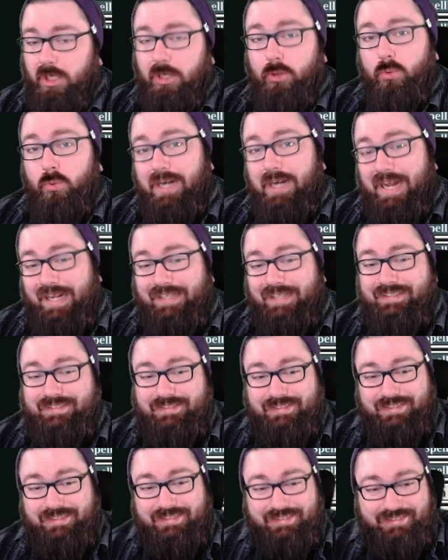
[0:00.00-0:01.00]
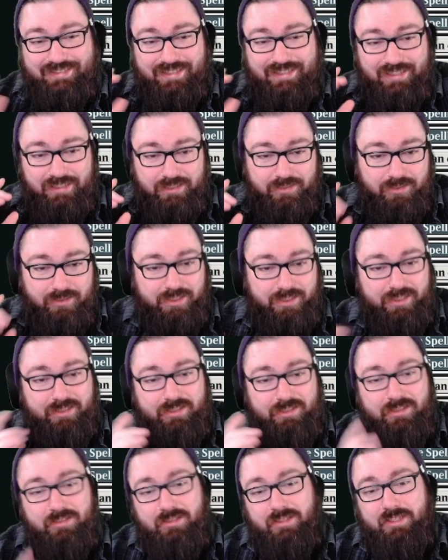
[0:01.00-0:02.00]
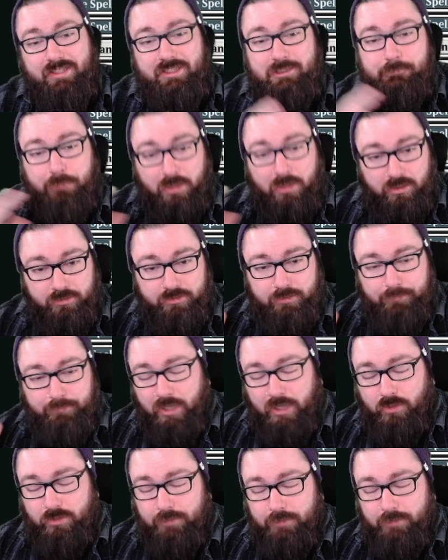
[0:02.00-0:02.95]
where X is Helena and Helena's power.